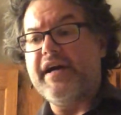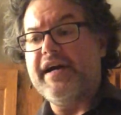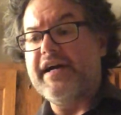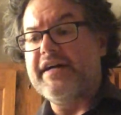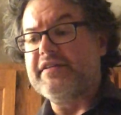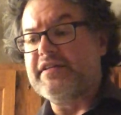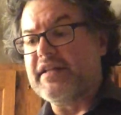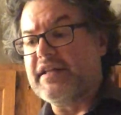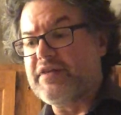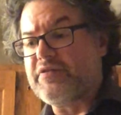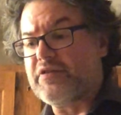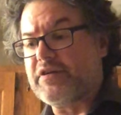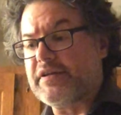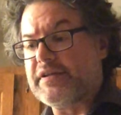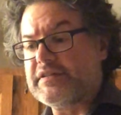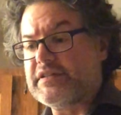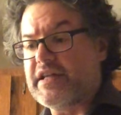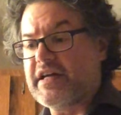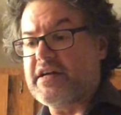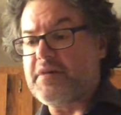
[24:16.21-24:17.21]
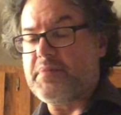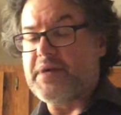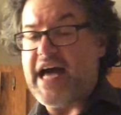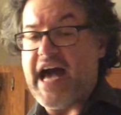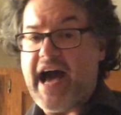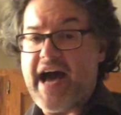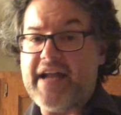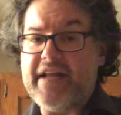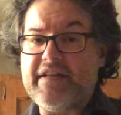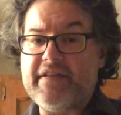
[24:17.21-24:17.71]
and the liver, and like I'm
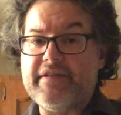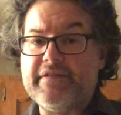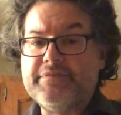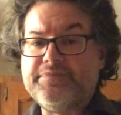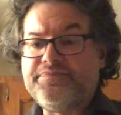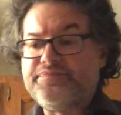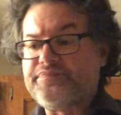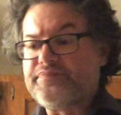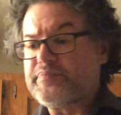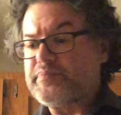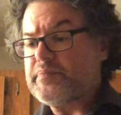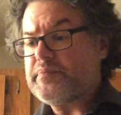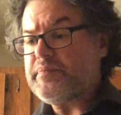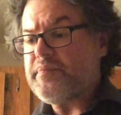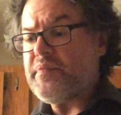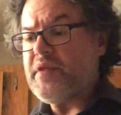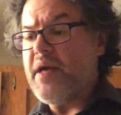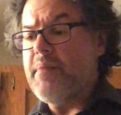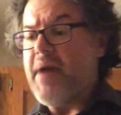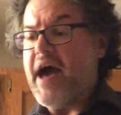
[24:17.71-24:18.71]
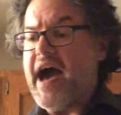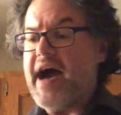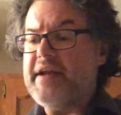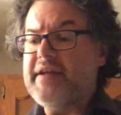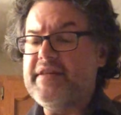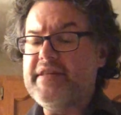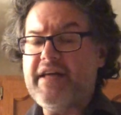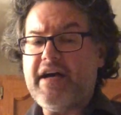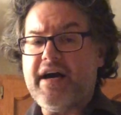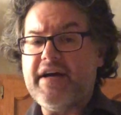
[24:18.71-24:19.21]
adding
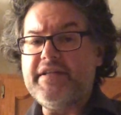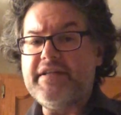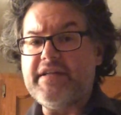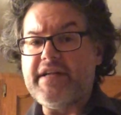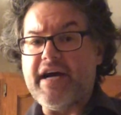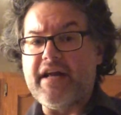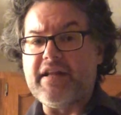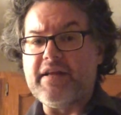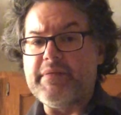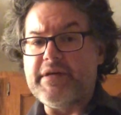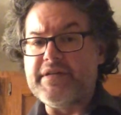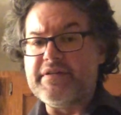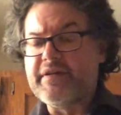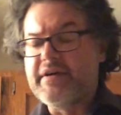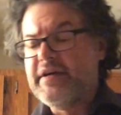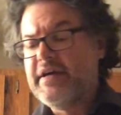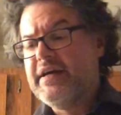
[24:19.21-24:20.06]
the onion element.